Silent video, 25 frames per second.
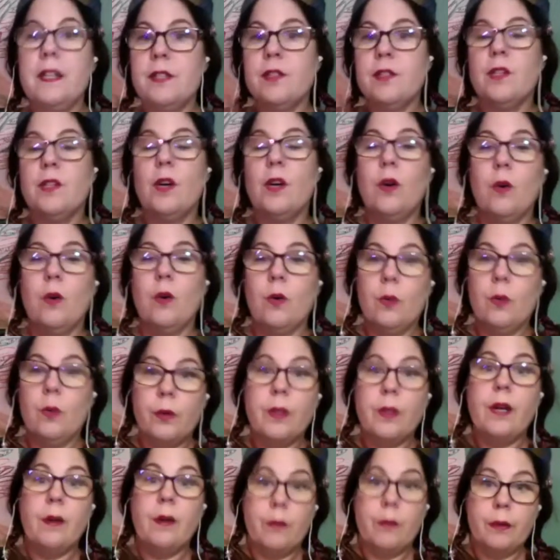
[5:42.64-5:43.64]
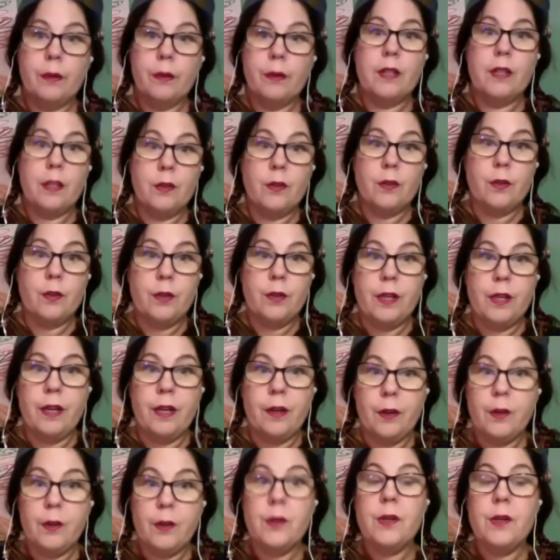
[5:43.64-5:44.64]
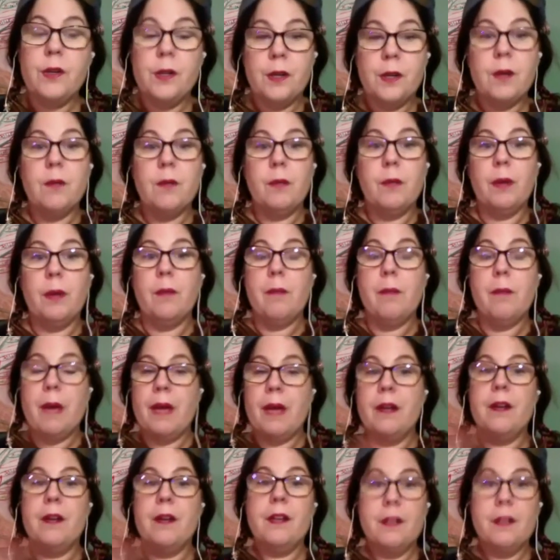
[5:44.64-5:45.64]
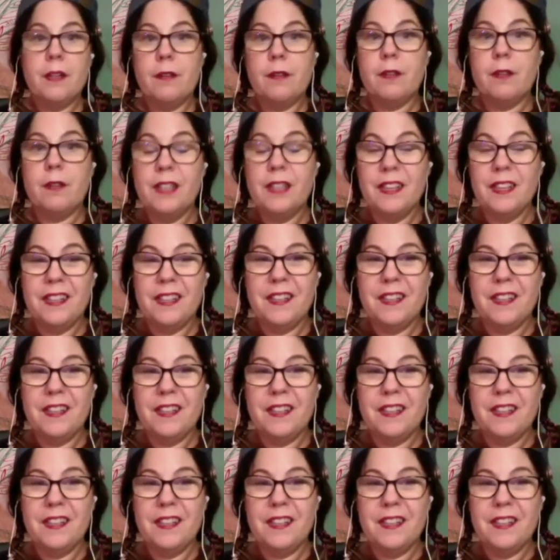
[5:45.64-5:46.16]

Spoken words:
know that they're there, but men, if